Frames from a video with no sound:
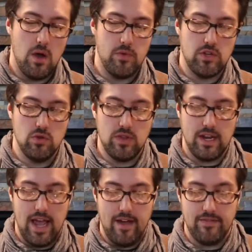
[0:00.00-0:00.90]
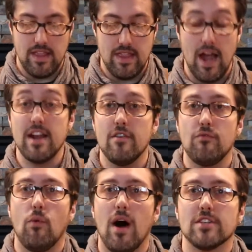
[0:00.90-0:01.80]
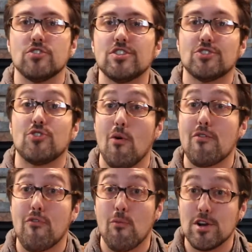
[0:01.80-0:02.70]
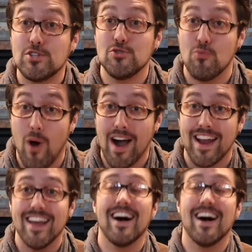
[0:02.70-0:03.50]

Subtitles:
we do then have the Knight of Wands. So this is going for what you want.